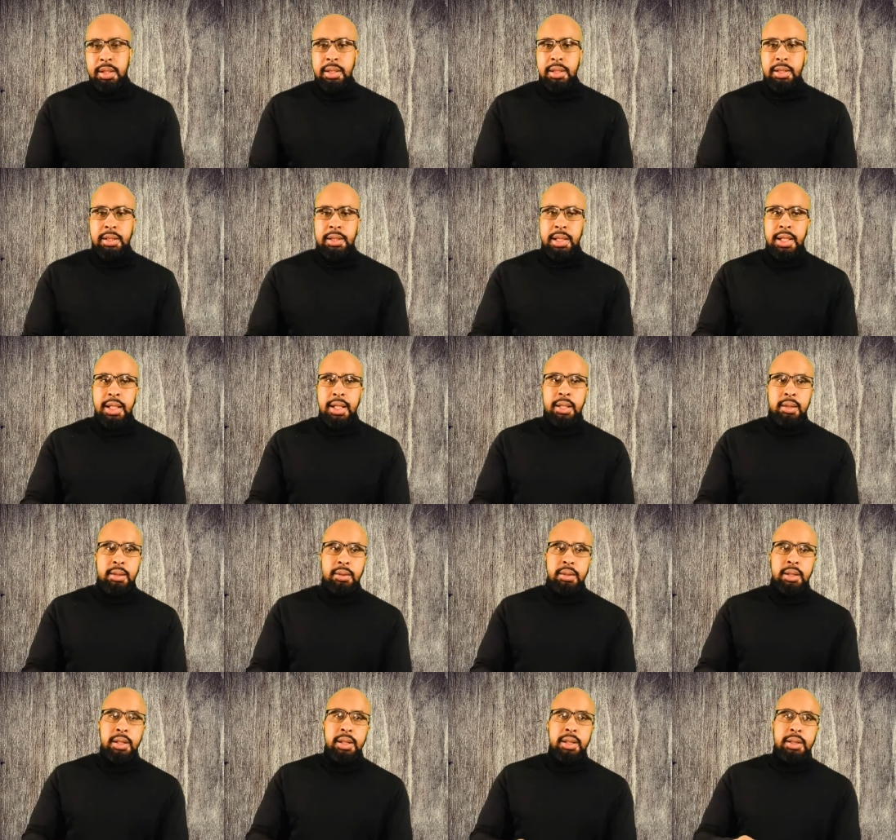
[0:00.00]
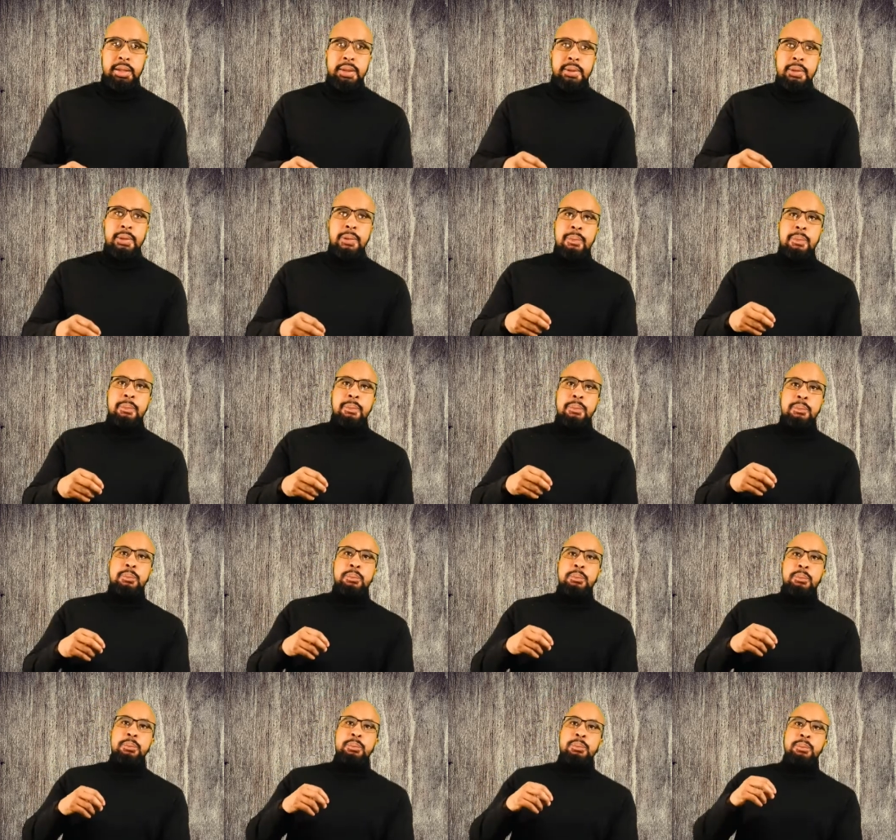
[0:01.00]
Now,
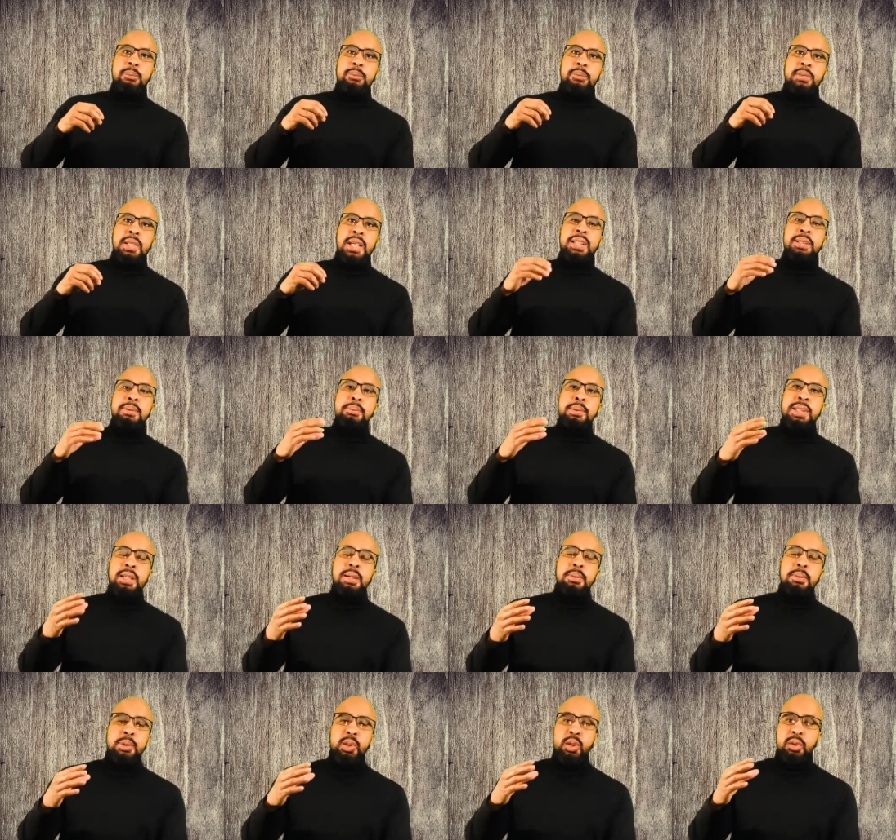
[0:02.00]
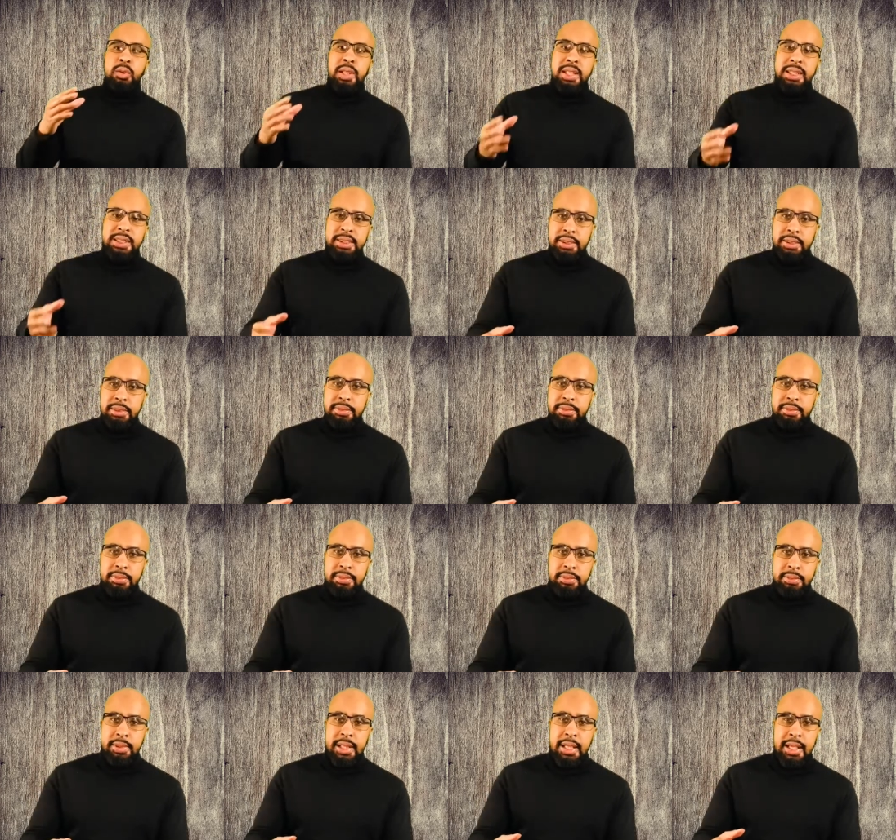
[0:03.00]
they can become aggressive
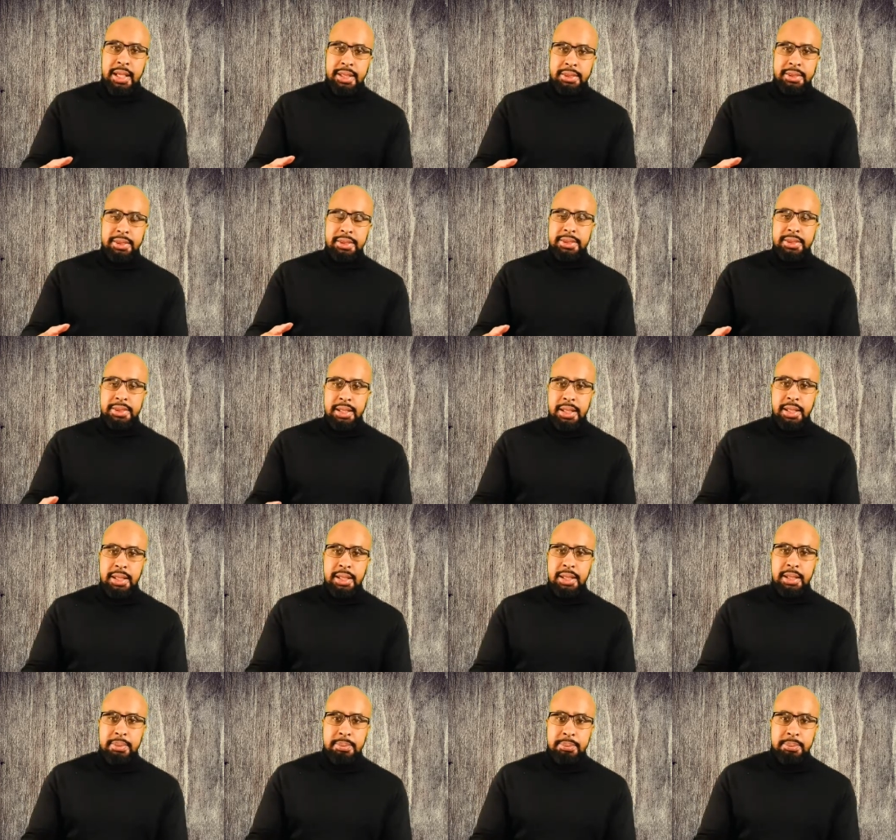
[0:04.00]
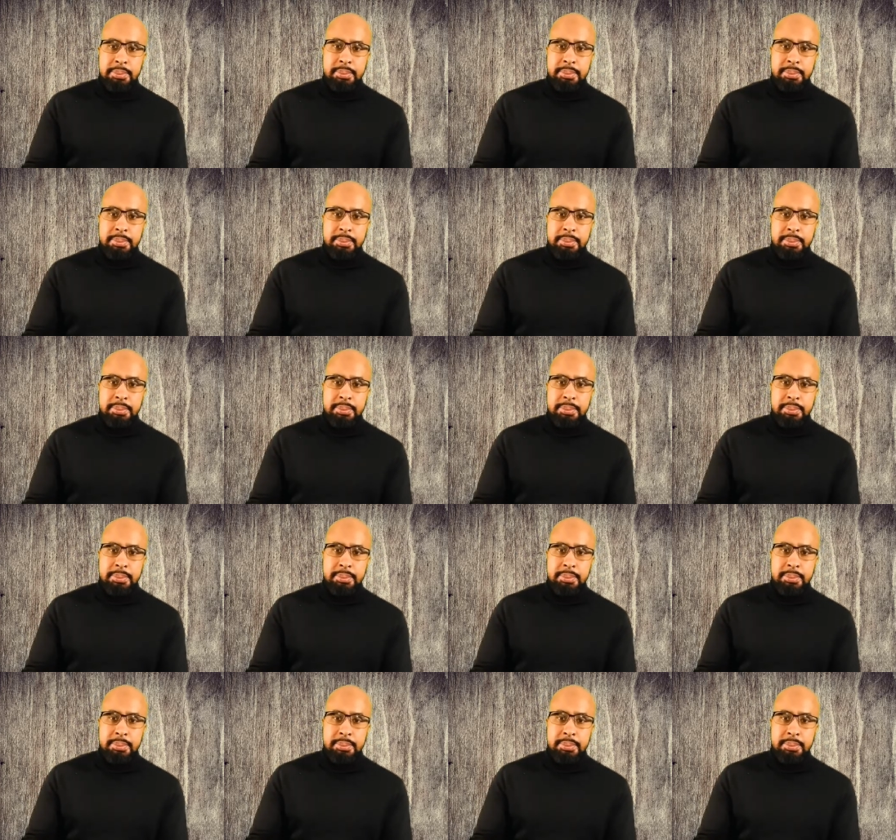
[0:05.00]
at this time